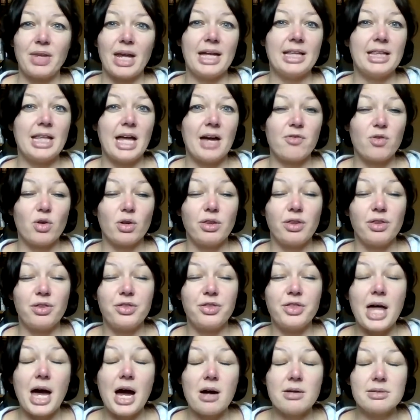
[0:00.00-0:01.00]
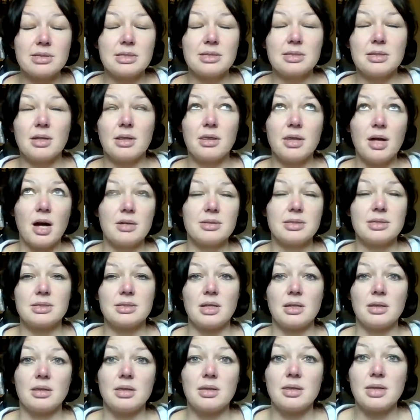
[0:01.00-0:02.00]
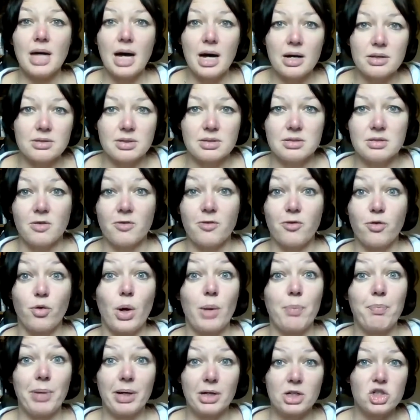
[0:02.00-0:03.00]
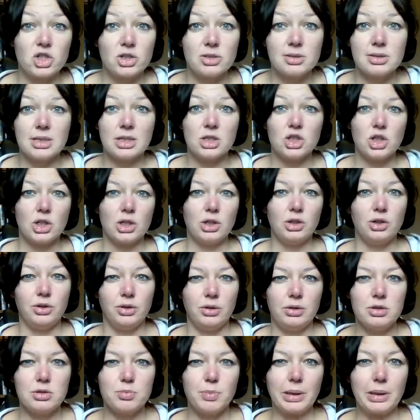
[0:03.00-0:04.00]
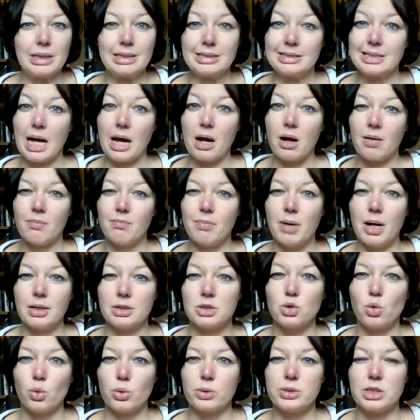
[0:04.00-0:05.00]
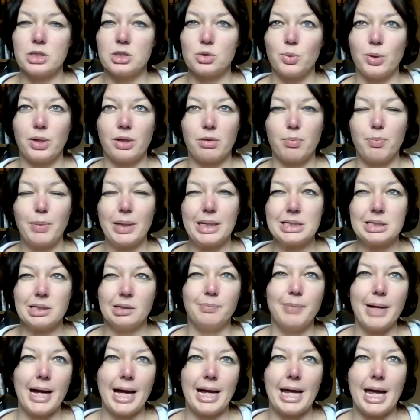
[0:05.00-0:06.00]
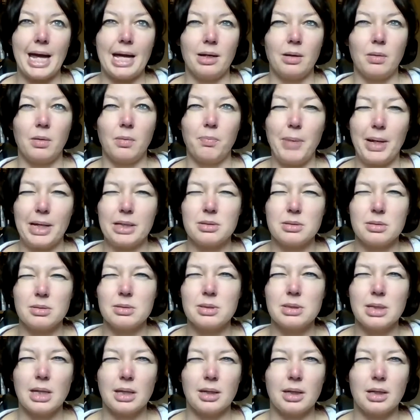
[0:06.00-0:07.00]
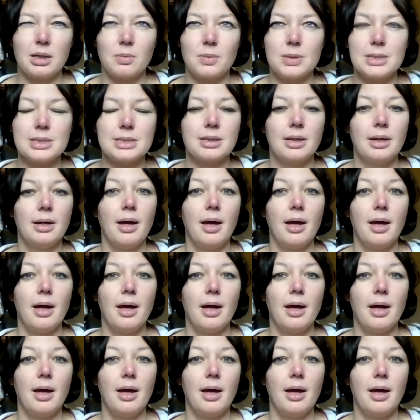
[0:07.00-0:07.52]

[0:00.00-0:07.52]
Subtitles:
And they've got thousands and thousands and thousands of free pictures that you can use because they combine sources with Pixabay and Pexels, I think it was.